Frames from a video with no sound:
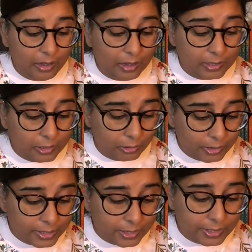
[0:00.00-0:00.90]
"As
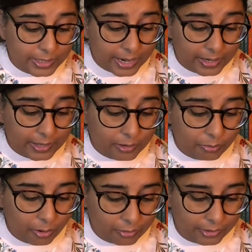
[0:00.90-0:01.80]
long as you stay near the
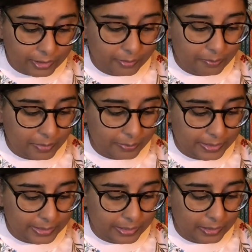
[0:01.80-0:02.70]
warren," Mama
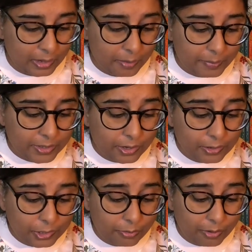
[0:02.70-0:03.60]
said. "But
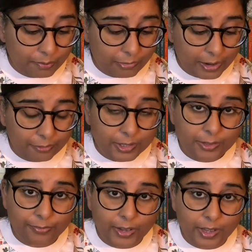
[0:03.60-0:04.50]
don't you want
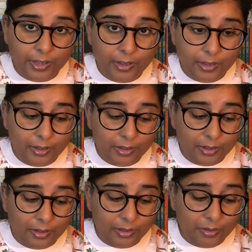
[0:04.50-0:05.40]
breakfast for..."
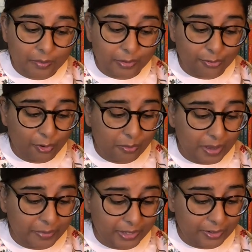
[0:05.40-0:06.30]
Before
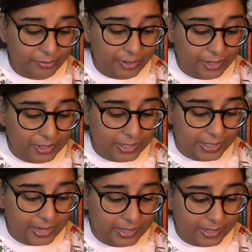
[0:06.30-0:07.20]
Mama could finish the
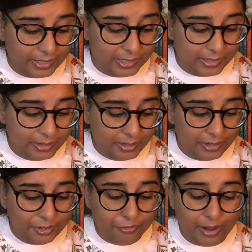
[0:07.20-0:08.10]
sentence,
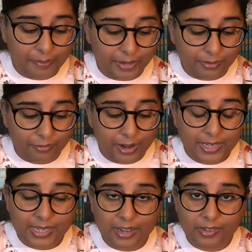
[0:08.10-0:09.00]
Little Rabbit
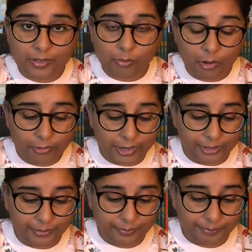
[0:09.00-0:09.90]
raced out of the
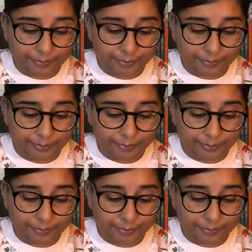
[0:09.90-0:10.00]
warren.